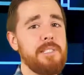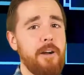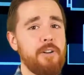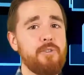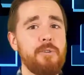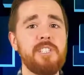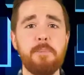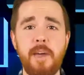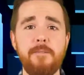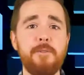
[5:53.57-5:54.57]
Territories to
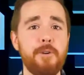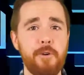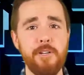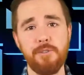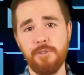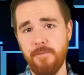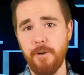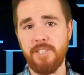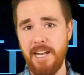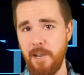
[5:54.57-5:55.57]
pay for your creatures
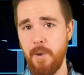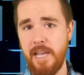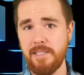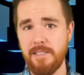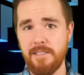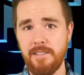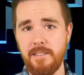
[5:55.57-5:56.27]
first anyways.